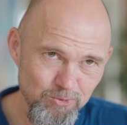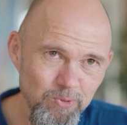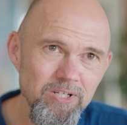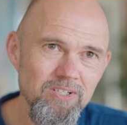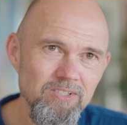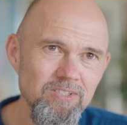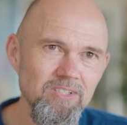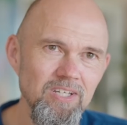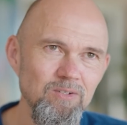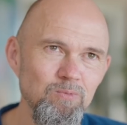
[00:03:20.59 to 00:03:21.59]
is with
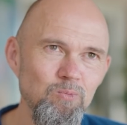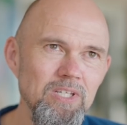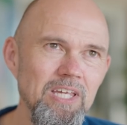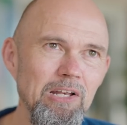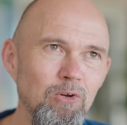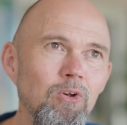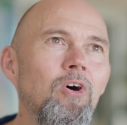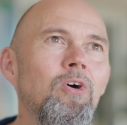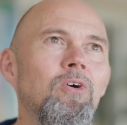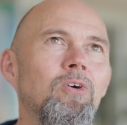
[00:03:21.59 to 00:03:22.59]
us, and we can
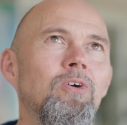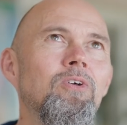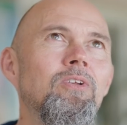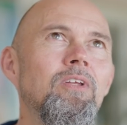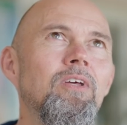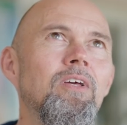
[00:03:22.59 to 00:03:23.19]
learn